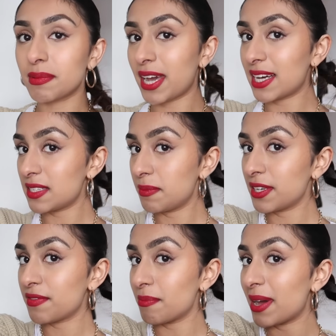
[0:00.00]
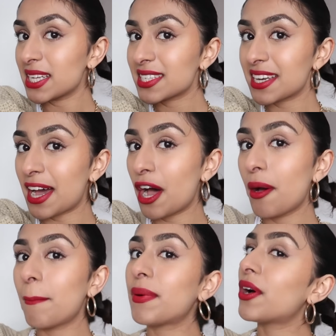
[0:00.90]
My hair's a bit of a mess
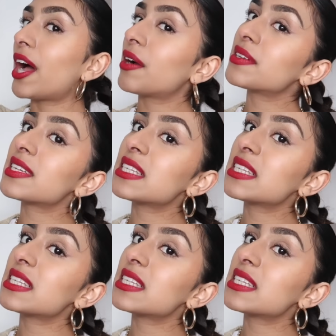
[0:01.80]
now, but I was